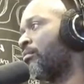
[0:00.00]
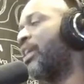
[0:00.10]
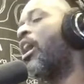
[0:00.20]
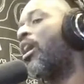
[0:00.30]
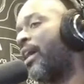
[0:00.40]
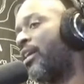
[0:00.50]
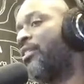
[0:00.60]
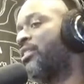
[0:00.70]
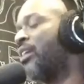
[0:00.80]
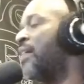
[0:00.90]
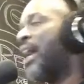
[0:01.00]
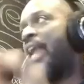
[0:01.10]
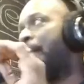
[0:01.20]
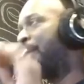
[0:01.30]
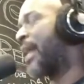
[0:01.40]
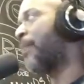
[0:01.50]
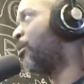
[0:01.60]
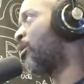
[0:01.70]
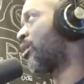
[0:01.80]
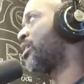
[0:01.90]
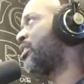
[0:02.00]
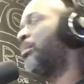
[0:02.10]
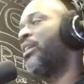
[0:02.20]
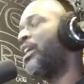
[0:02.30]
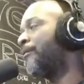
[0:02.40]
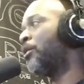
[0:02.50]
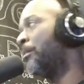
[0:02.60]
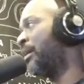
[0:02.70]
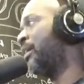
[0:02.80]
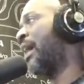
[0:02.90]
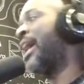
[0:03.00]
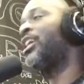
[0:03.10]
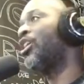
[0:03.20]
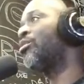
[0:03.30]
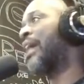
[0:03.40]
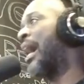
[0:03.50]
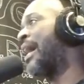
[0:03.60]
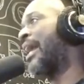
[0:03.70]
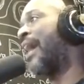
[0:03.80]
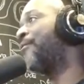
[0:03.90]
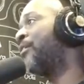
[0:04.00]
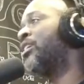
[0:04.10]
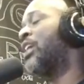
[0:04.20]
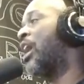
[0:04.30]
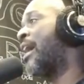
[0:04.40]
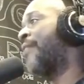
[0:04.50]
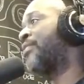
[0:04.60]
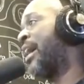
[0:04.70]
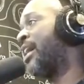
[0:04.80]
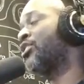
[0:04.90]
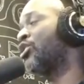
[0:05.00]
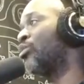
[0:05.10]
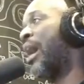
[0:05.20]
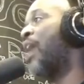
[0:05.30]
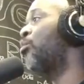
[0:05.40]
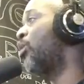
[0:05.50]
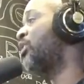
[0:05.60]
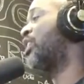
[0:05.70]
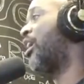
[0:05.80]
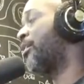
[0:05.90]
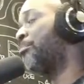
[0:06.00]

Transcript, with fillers: and all that other stuff. And I'm not a moralist. Believe you me, ain't no God I think y'all have to answer to. I want y'all to